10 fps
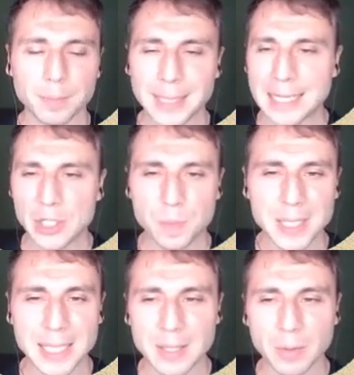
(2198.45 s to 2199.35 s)

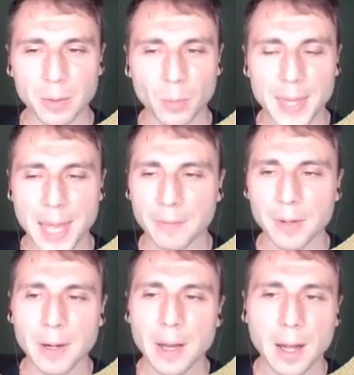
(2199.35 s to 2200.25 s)
PHP or
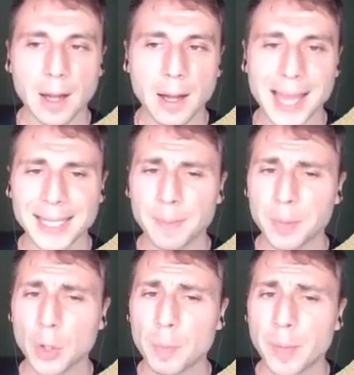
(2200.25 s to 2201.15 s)
whatever. I can
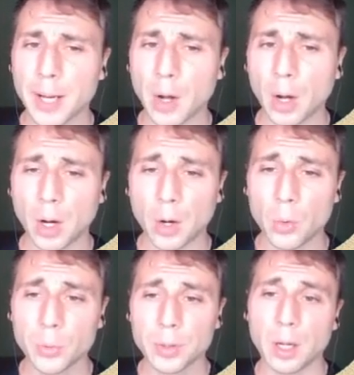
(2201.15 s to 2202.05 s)
upload my
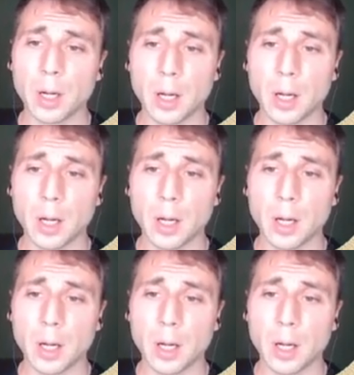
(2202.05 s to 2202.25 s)
own